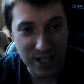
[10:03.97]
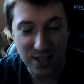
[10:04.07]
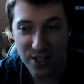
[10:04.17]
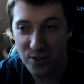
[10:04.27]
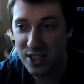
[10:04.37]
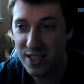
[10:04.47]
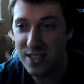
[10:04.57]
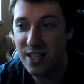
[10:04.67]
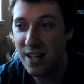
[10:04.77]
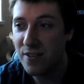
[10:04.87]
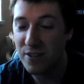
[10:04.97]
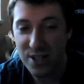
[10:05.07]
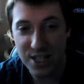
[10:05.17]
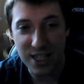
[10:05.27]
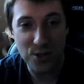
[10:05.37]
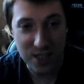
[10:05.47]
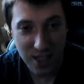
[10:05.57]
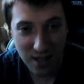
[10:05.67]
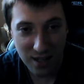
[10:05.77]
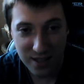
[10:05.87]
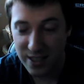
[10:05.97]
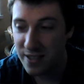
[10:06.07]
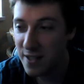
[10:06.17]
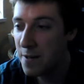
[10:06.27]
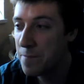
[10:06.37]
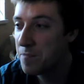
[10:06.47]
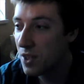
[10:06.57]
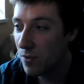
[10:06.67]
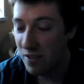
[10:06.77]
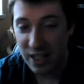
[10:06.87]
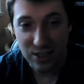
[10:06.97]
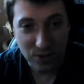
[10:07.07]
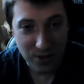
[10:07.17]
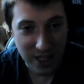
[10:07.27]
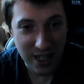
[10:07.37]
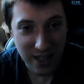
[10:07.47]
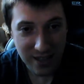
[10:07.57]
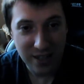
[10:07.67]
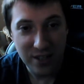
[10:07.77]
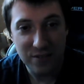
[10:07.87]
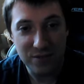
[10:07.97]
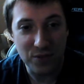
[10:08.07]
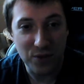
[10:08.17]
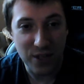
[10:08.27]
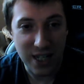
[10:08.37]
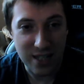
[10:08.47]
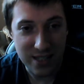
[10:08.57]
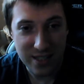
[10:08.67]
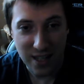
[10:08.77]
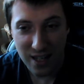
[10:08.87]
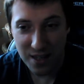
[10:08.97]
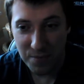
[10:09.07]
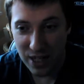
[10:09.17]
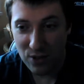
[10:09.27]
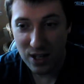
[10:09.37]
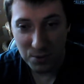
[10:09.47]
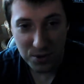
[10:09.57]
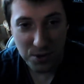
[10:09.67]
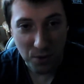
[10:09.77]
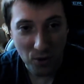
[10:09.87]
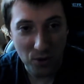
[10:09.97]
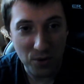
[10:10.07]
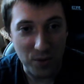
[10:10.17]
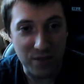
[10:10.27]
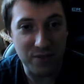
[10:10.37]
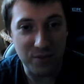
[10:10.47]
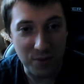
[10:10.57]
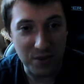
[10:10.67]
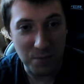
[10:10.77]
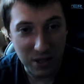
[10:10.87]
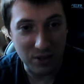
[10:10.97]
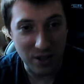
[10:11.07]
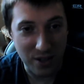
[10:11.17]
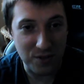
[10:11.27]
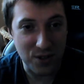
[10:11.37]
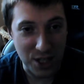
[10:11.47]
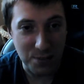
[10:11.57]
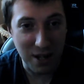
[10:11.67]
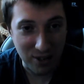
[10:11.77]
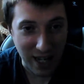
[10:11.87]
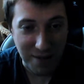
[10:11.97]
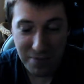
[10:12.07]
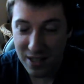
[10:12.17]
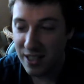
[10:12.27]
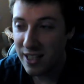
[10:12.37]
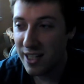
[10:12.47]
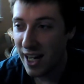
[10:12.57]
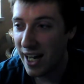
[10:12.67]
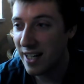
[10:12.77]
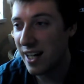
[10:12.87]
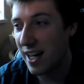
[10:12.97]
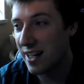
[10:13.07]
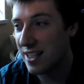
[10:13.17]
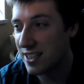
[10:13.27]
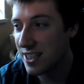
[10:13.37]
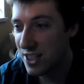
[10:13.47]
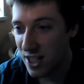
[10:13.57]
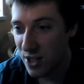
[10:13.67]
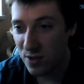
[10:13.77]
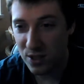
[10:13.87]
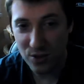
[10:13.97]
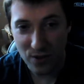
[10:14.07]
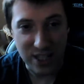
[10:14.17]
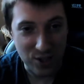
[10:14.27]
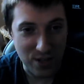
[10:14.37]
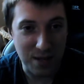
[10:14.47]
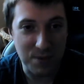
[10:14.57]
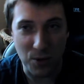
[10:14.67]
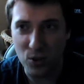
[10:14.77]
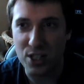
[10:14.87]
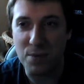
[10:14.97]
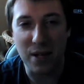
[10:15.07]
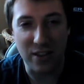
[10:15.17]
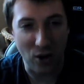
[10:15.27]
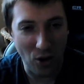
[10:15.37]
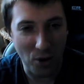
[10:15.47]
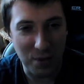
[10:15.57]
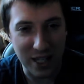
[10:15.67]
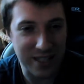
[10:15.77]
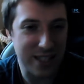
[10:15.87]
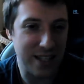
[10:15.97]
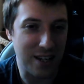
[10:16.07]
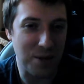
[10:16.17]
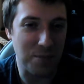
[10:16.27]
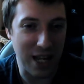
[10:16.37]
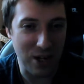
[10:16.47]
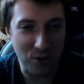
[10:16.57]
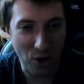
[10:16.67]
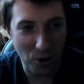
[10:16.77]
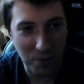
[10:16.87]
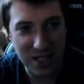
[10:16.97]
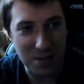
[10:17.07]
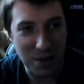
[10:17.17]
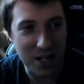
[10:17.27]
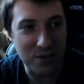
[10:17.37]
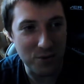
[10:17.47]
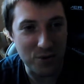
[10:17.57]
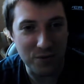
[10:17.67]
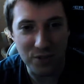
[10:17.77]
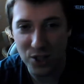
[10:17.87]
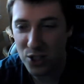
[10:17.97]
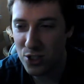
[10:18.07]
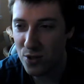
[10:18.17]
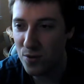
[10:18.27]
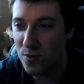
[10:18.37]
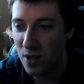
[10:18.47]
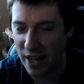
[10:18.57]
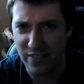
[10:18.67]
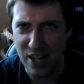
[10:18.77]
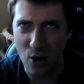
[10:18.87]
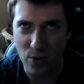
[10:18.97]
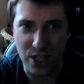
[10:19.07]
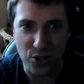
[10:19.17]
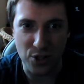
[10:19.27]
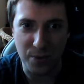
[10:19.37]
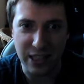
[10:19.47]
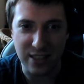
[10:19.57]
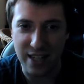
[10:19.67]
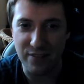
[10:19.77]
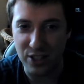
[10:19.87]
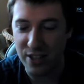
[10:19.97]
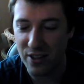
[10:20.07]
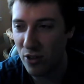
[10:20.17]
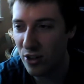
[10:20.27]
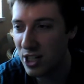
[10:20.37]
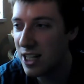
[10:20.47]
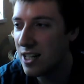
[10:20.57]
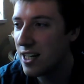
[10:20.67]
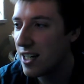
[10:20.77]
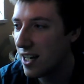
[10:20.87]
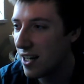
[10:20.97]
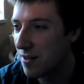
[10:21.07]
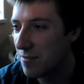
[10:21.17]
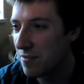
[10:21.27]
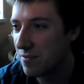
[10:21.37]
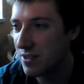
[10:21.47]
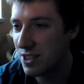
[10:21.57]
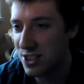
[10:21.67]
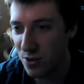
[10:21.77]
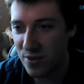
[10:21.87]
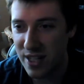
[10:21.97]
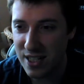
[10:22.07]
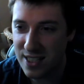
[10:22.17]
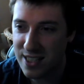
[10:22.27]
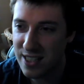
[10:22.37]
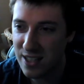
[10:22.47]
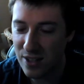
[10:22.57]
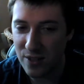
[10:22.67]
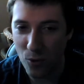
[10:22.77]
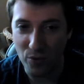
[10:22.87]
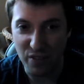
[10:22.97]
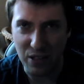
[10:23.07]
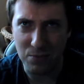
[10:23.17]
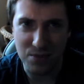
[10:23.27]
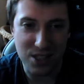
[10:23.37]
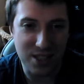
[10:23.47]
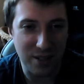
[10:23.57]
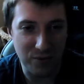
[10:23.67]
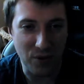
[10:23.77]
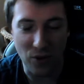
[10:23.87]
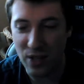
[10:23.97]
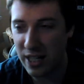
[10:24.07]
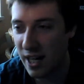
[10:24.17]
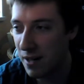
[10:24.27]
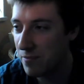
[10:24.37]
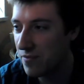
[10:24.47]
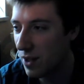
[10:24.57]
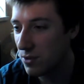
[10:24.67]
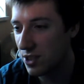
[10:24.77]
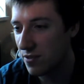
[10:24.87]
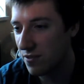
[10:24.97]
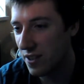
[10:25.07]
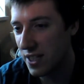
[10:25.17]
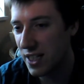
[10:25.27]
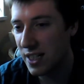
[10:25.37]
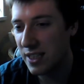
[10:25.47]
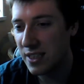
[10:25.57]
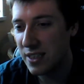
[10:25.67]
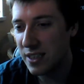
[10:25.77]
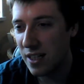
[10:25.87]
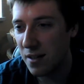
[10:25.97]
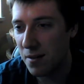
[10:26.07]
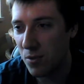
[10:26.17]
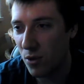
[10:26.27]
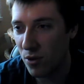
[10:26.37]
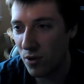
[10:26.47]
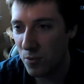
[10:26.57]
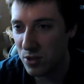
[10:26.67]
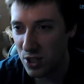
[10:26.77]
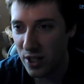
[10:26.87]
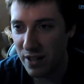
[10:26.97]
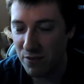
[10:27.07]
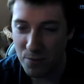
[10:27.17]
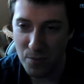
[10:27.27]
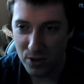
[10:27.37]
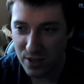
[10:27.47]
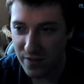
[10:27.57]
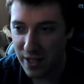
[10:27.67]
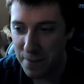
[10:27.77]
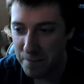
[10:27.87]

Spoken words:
I know this is very dear to his heart. I want to thank Donkey for his incredible support with the Middle Earth strategy battle game and his continuous great streams. I watched him play The Hobbit, Lego The Hobbit. He played through the first 2 and the only 2 because they never did the third stories or films on that game. That was good fun, although I was lurking for most of that.